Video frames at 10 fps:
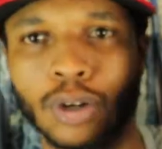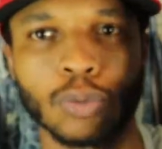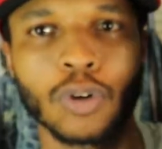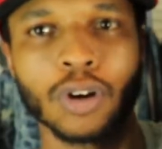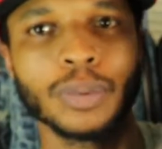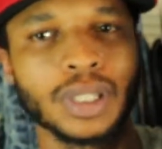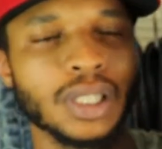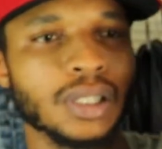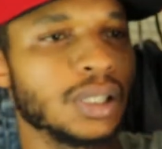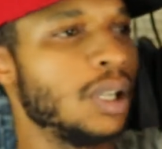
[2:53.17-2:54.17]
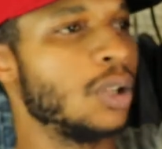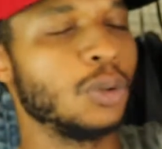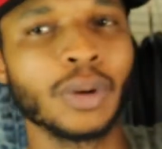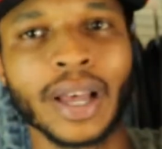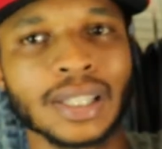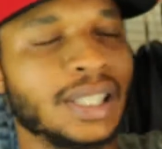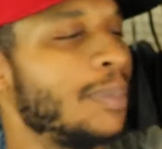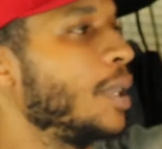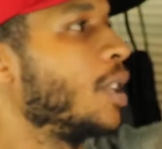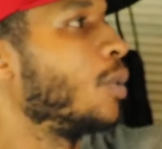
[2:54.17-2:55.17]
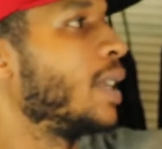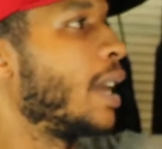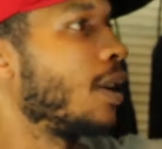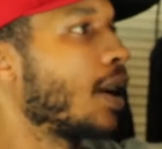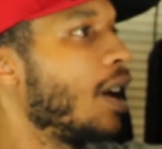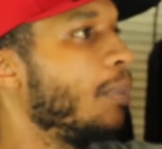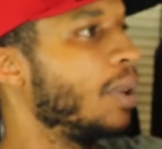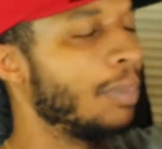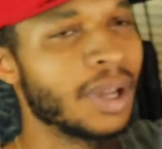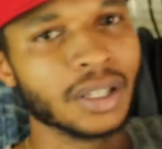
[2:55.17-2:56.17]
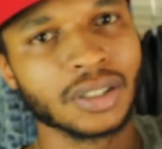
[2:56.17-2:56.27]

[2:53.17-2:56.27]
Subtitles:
go wrong with these. You guys let me know down in the comment box.